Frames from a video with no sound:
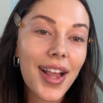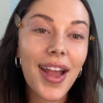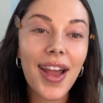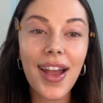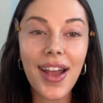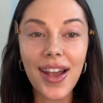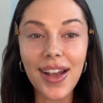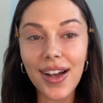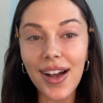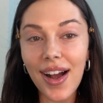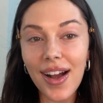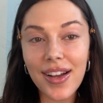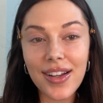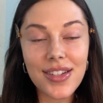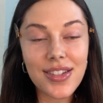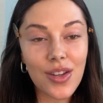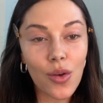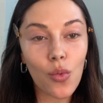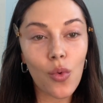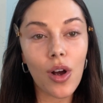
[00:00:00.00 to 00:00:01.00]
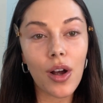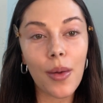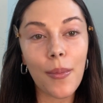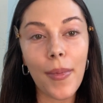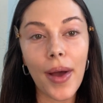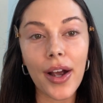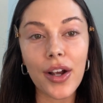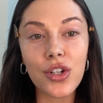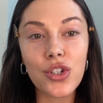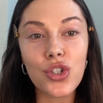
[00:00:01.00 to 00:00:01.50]
Hey guys, welcome
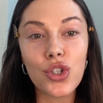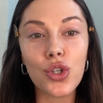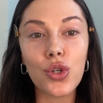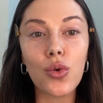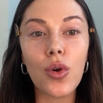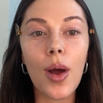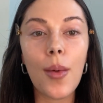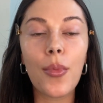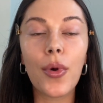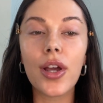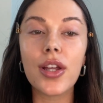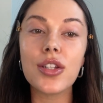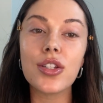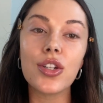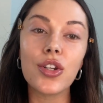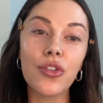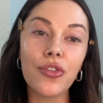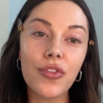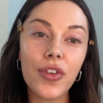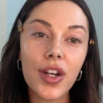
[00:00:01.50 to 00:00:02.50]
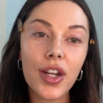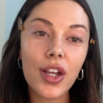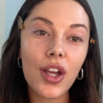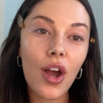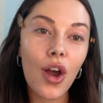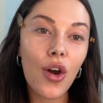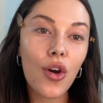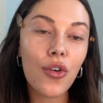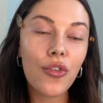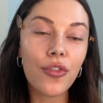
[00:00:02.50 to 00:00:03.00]
back to a brand new
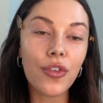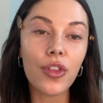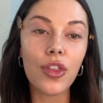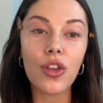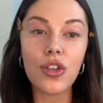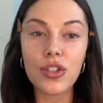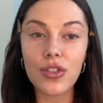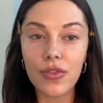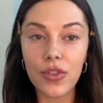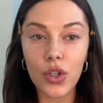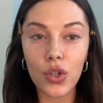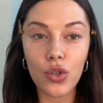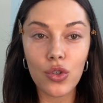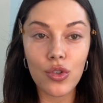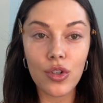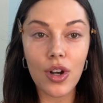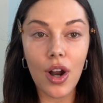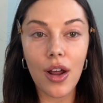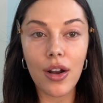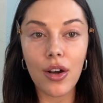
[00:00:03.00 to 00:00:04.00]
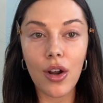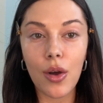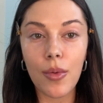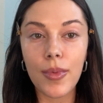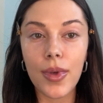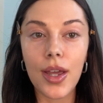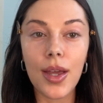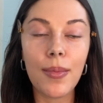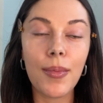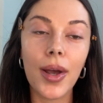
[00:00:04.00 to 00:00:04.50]
video. For those of you who do not know
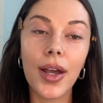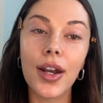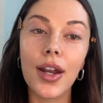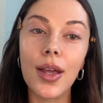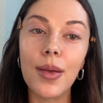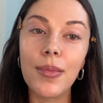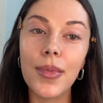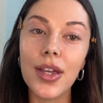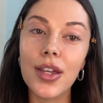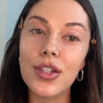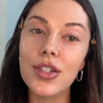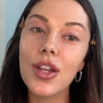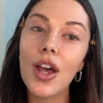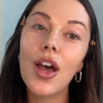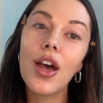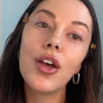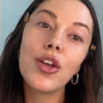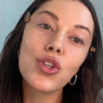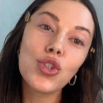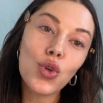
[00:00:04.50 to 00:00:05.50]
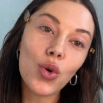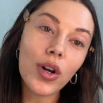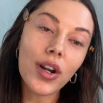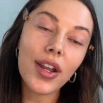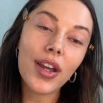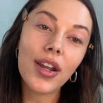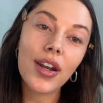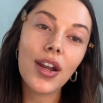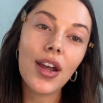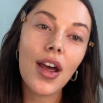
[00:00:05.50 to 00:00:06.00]
me, my name is
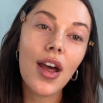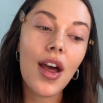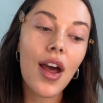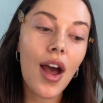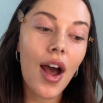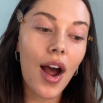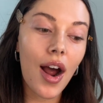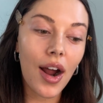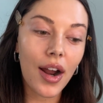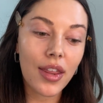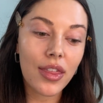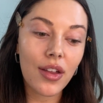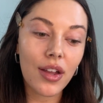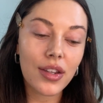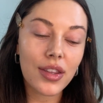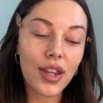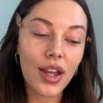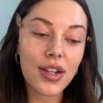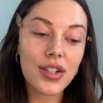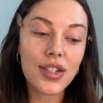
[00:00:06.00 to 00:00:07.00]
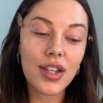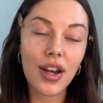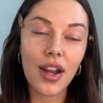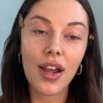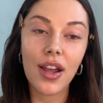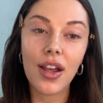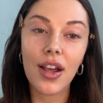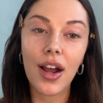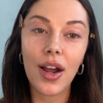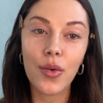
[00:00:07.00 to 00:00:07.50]
Jordan. I thought that
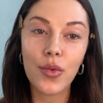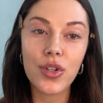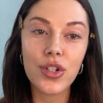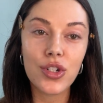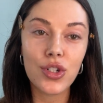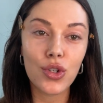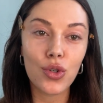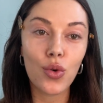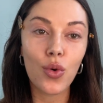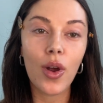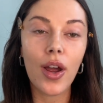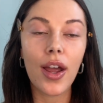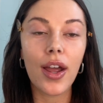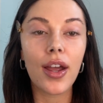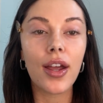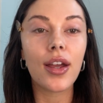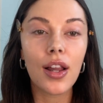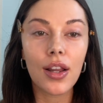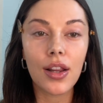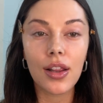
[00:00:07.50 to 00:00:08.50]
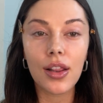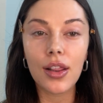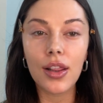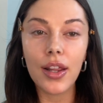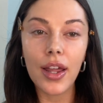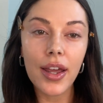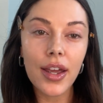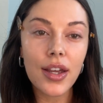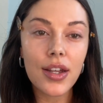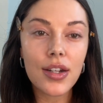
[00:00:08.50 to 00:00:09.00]
today I would do a
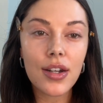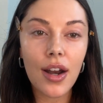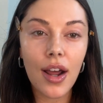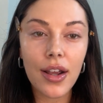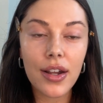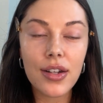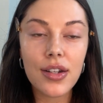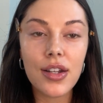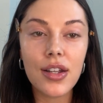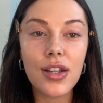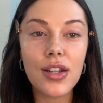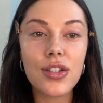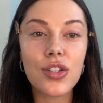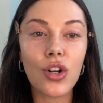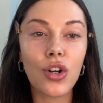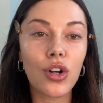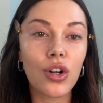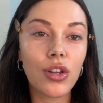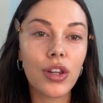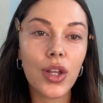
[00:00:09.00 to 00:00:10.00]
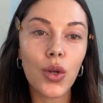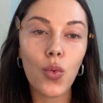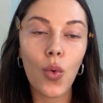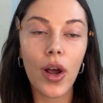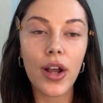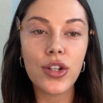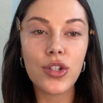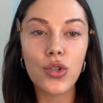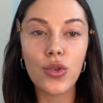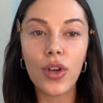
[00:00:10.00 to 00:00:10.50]
late 90s, early
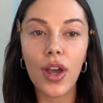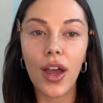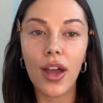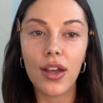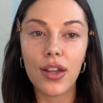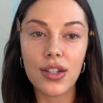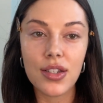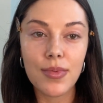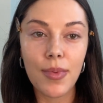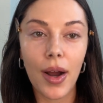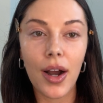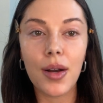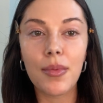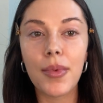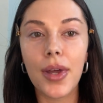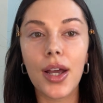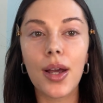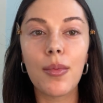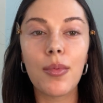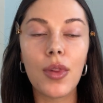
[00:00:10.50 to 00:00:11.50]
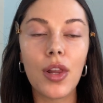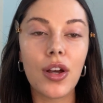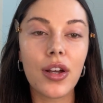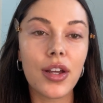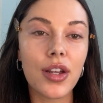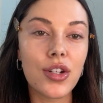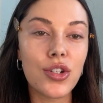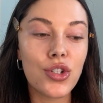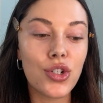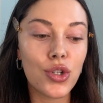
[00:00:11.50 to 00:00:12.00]
Y2K inspired makeup look
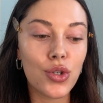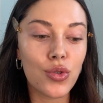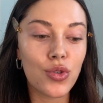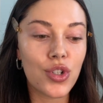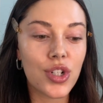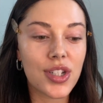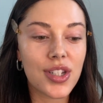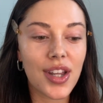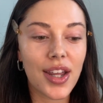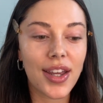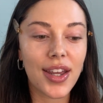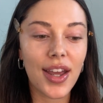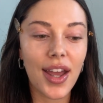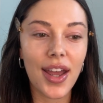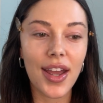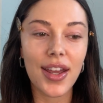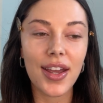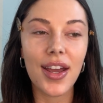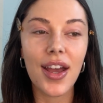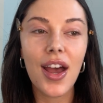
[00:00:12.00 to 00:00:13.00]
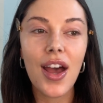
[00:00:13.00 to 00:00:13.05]
and do just like a